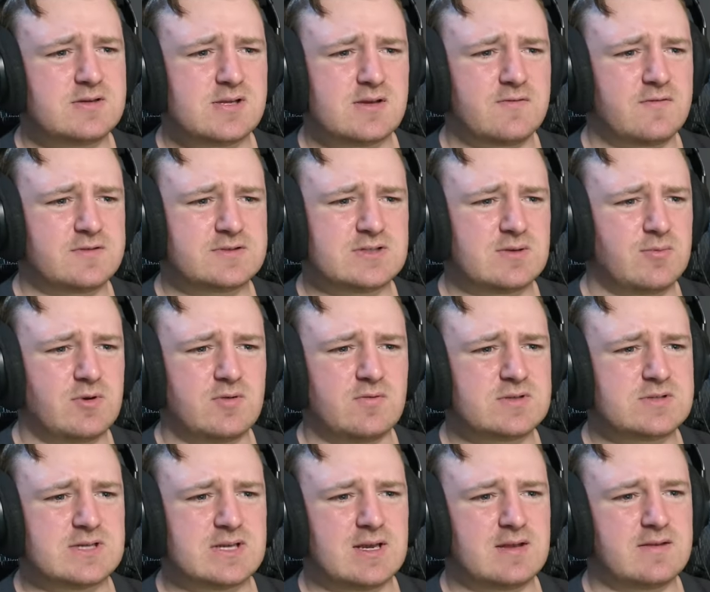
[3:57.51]
If someone was
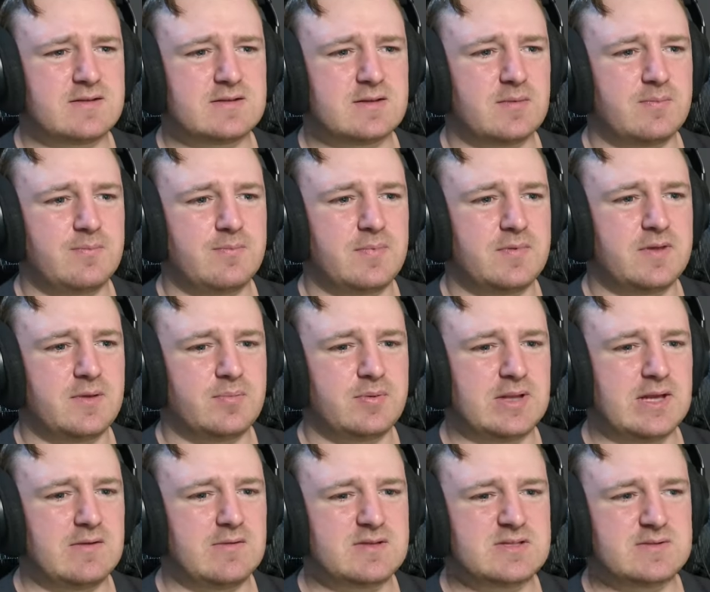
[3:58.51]
saying that the
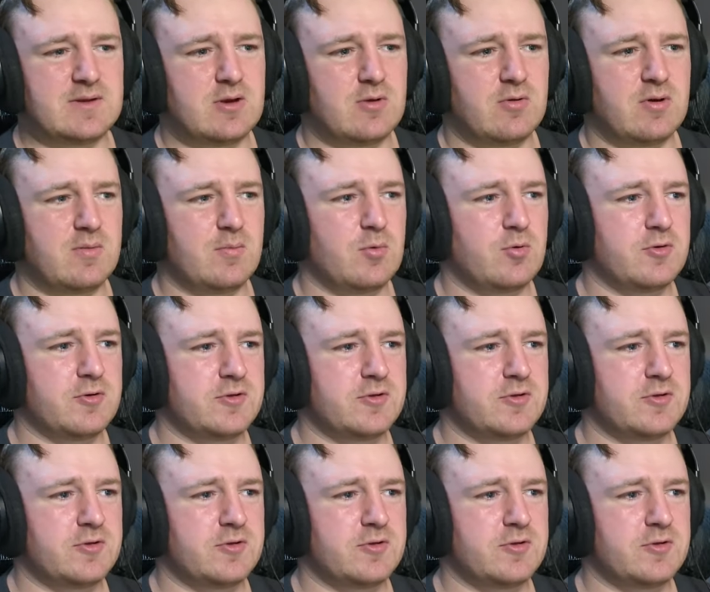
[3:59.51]
play was going more